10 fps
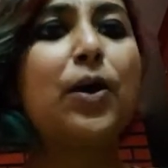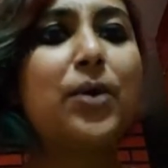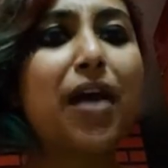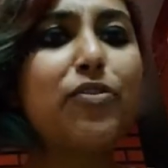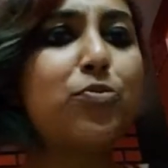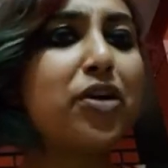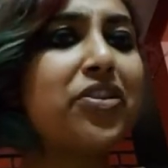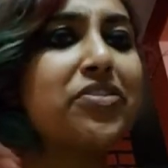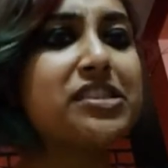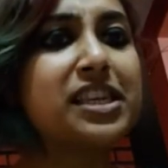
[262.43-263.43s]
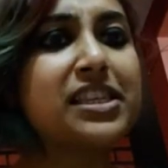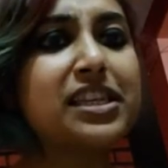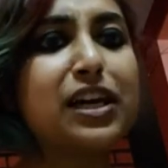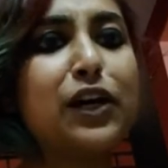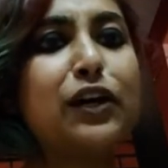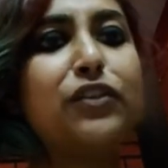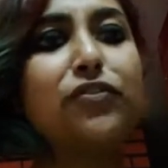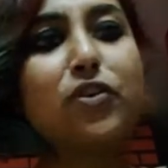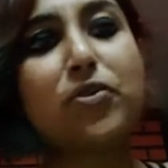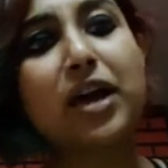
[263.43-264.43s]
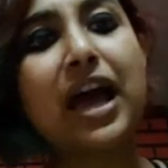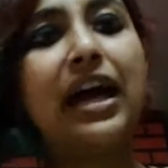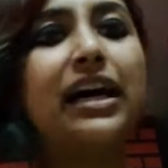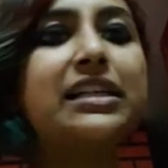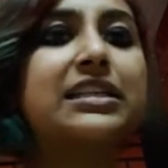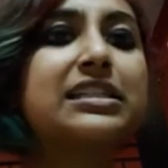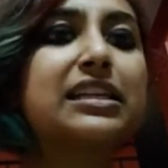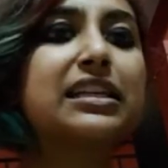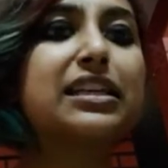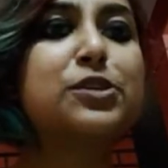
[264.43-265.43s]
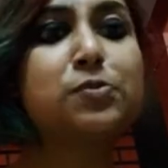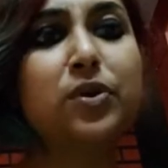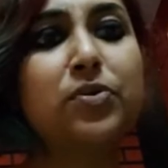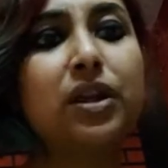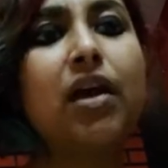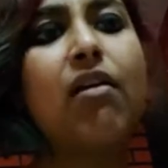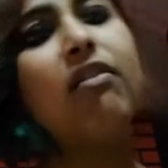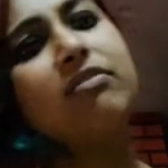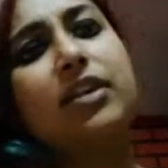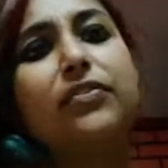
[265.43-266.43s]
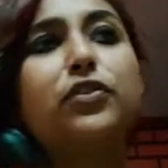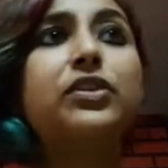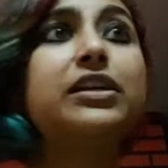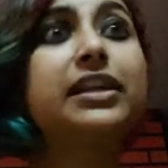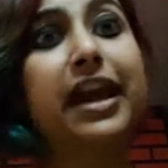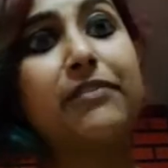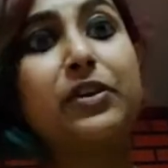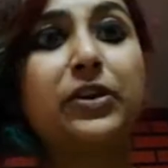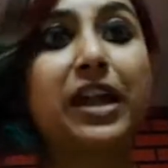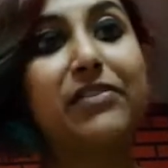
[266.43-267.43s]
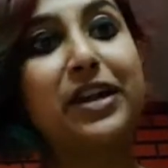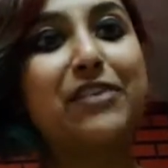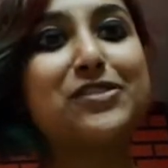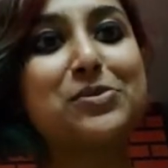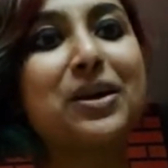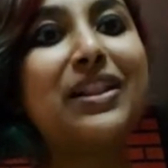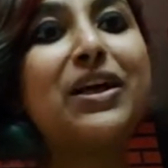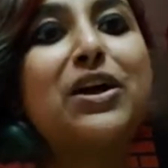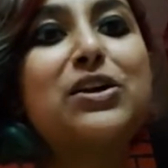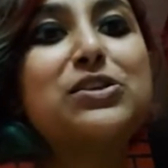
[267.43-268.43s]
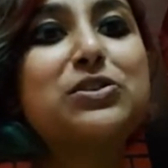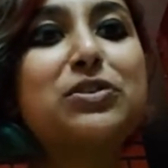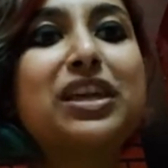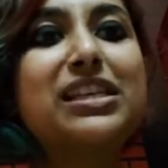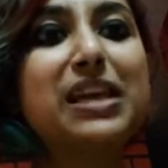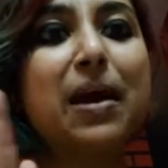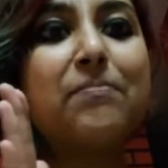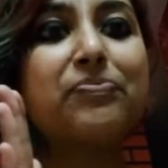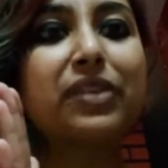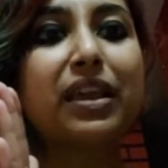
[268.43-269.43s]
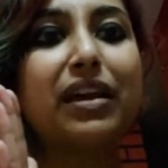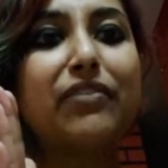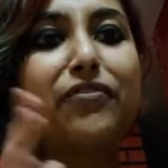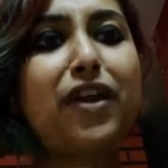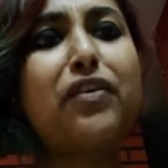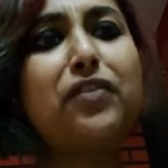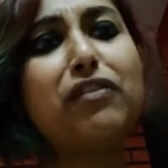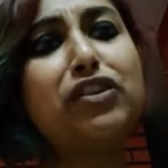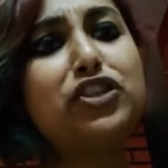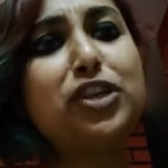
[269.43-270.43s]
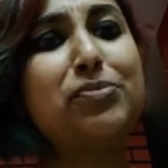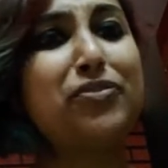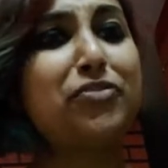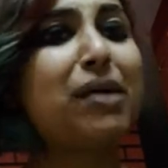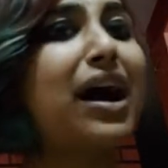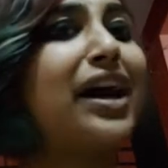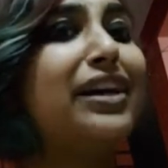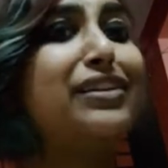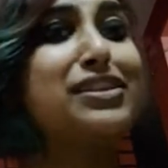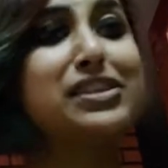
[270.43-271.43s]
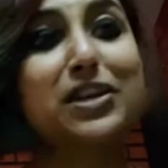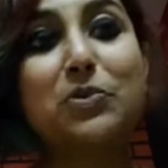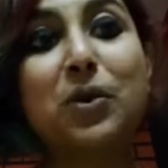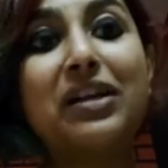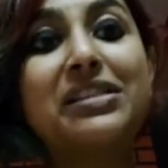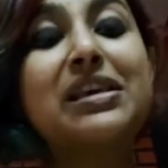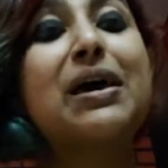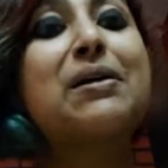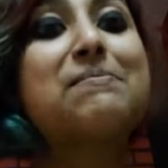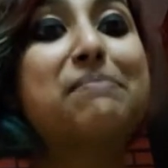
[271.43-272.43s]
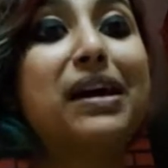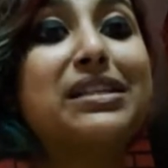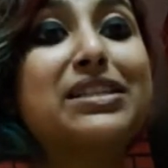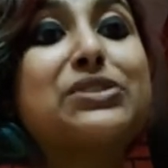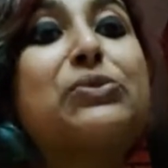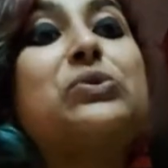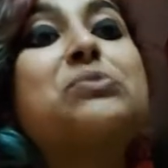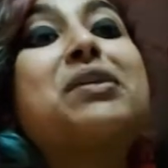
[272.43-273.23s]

we have the brother and the sister, the fork and the spoon, or if you need a knife then you can have a knife as well. So these come very cheap if you buy the steel ones, but it's going to